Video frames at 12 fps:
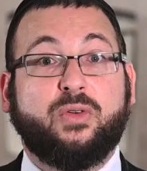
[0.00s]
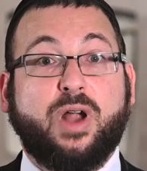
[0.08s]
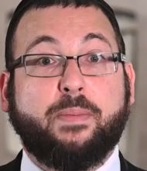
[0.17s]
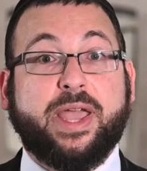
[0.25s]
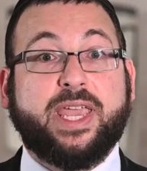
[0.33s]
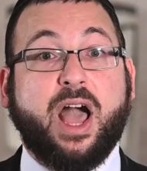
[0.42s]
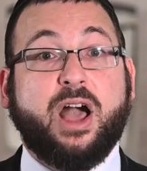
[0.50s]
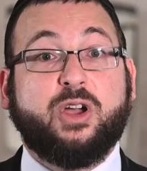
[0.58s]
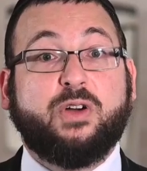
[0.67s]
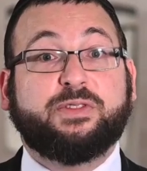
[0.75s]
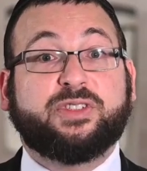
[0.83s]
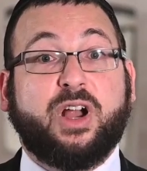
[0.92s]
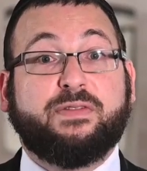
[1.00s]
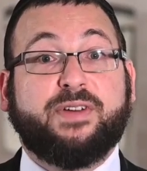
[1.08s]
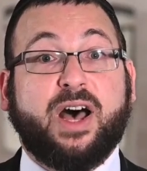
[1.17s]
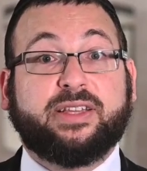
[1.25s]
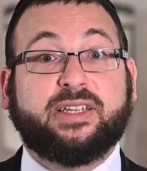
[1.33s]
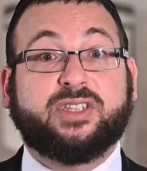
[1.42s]
Rabbi Yaakov
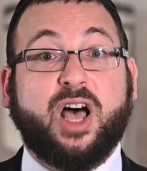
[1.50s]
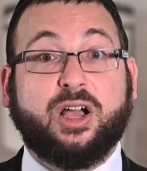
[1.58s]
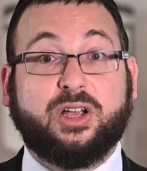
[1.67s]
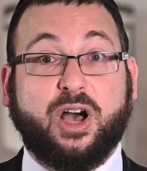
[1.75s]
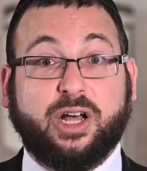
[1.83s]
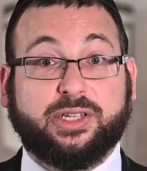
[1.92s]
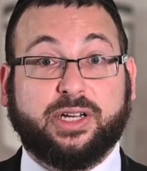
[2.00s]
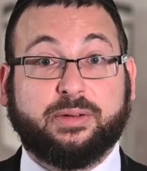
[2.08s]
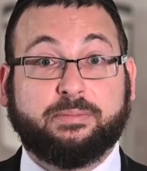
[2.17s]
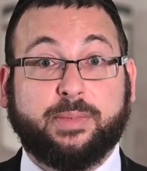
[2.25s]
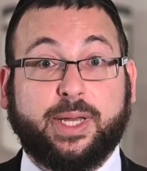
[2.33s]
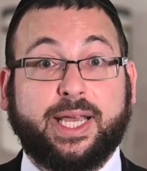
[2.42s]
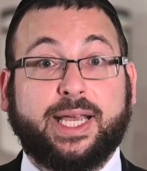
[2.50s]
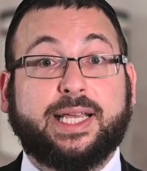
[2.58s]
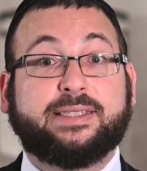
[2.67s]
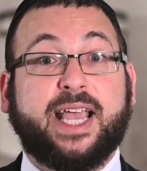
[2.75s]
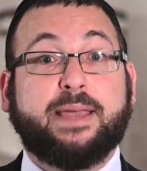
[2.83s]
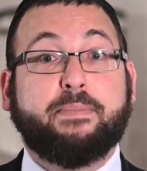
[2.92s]
Tzarfati's Haggadah
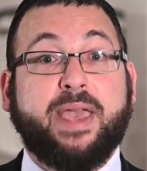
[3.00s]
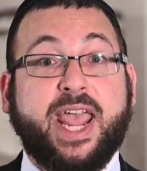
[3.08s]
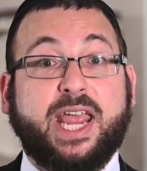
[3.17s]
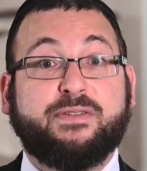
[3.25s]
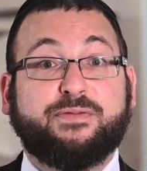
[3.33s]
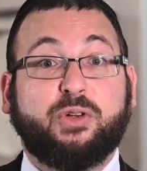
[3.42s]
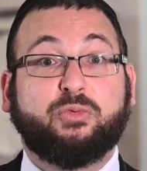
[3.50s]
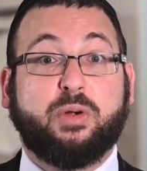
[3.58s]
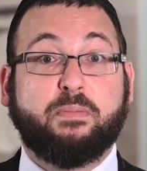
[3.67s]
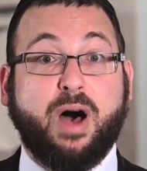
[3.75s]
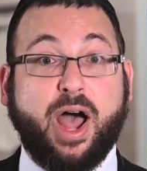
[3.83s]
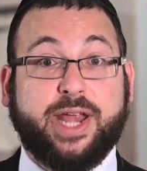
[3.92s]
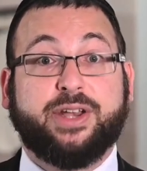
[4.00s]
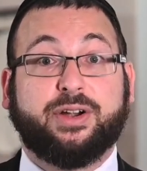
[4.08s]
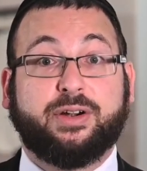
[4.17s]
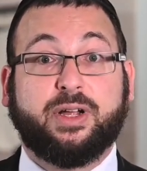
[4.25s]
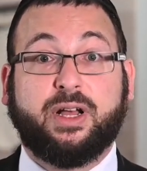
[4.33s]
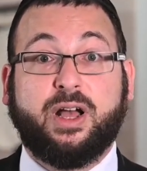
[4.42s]
is a painful
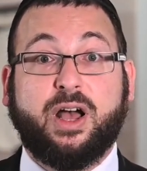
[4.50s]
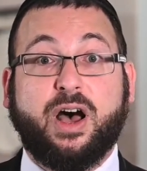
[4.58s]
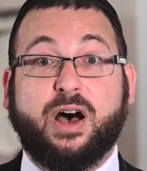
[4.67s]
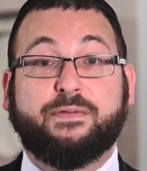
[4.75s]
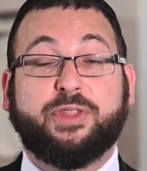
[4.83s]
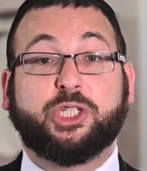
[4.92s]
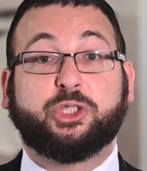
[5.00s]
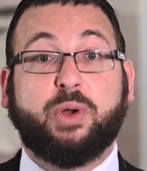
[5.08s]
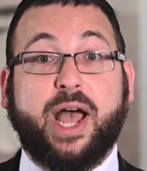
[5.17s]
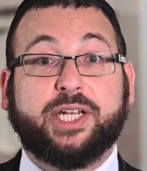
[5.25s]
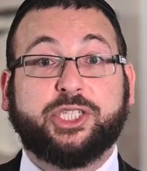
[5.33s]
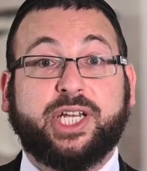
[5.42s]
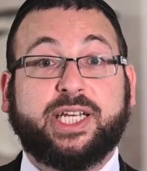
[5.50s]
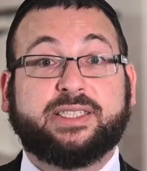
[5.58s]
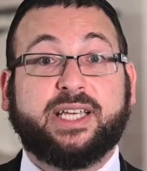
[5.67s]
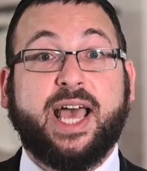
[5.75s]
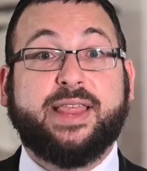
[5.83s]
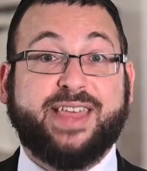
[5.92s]
reminder of the
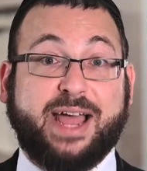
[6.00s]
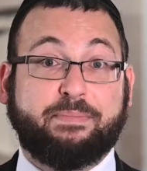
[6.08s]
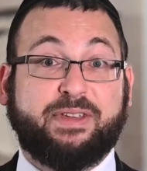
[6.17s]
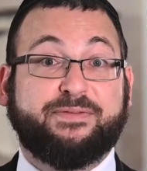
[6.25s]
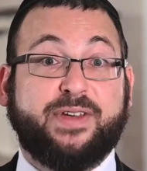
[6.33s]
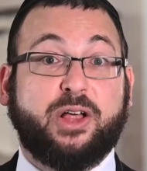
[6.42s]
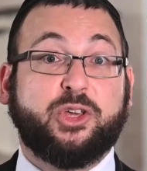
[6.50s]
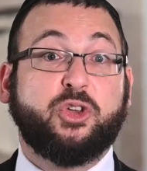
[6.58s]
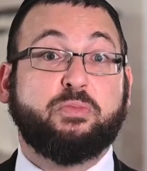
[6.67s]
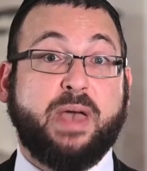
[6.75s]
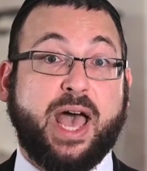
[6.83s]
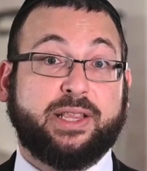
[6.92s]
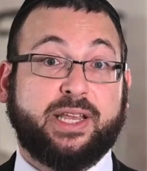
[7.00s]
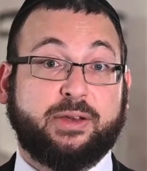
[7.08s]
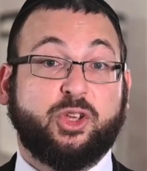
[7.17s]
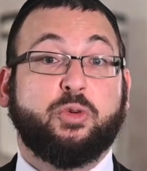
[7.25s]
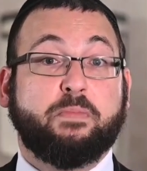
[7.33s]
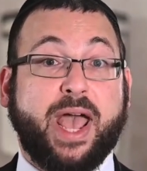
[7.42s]
tragedies that befell
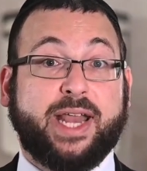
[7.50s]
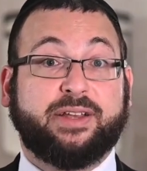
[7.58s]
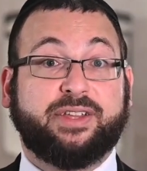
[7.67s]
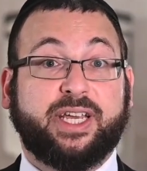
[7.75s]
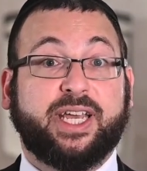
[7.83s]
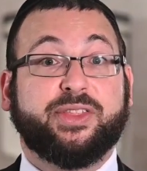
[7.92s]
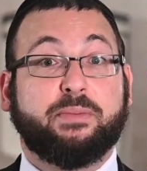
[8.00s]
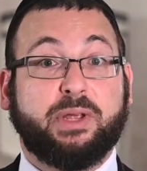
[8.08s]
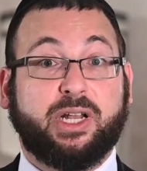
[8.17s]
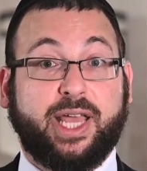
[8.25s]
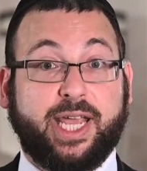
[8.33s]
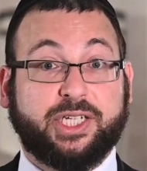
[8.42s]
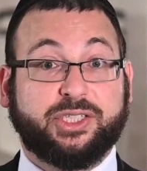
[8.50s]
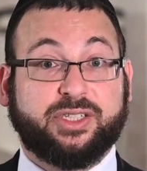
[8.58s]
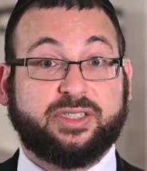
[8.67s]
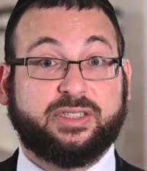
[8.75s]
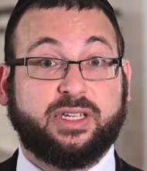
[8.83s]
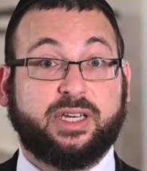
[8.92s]
humanity in the Middle
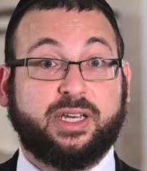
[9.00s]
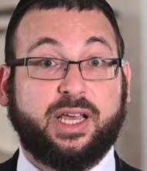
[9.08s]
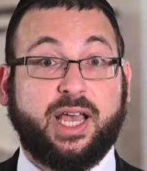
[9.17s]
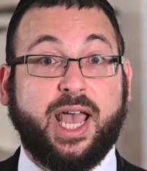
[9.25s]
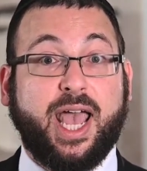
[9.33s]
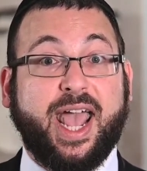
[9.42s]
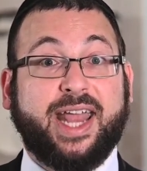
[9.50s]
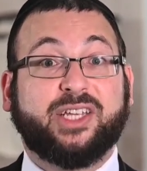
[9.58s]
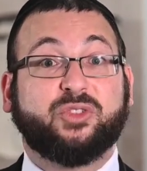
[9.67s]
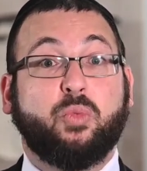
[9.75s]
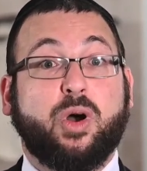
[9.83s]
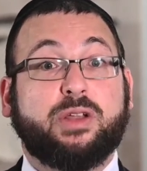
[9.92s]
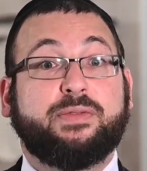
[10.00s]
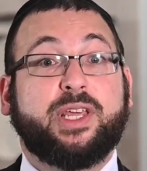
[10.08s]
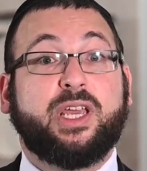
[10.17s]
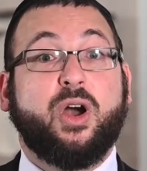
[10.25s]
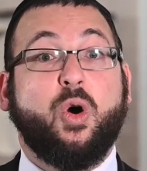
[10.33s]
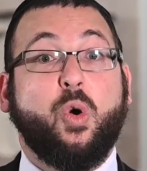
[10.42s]
Ages, and is one of
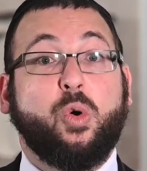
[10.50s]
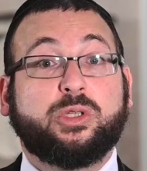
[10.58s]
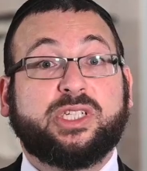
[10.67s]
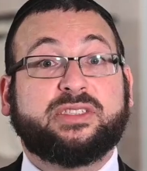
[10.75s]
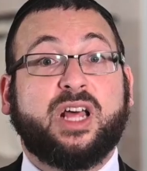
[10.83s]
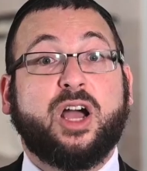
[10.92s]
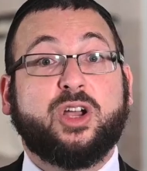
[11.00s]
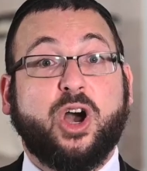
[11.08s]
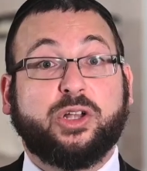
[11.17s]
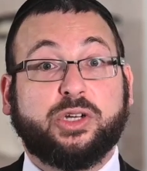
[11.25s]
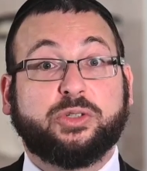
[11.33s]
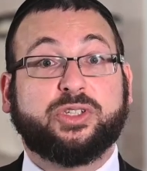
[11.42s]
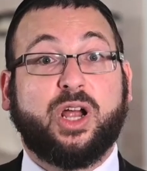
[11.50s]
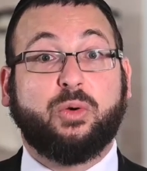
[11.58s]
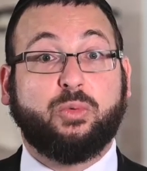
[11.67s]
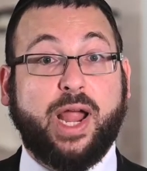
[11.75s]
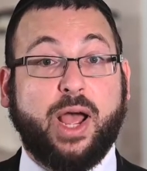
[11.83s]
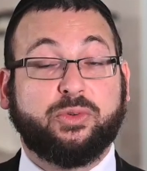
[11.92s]
the oldest Haggadahs
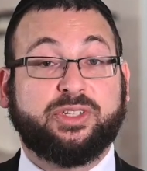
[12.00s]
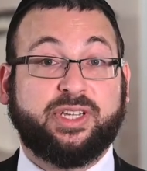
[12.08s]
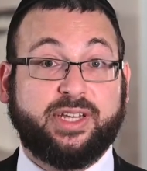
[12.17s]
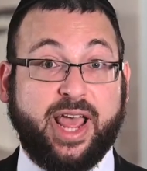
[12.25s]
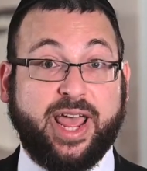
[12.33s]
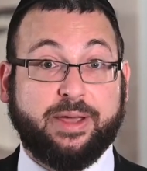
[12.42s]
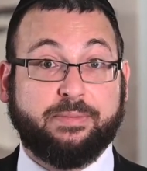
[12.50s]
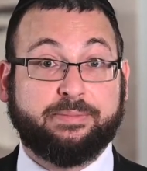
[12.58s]
around today.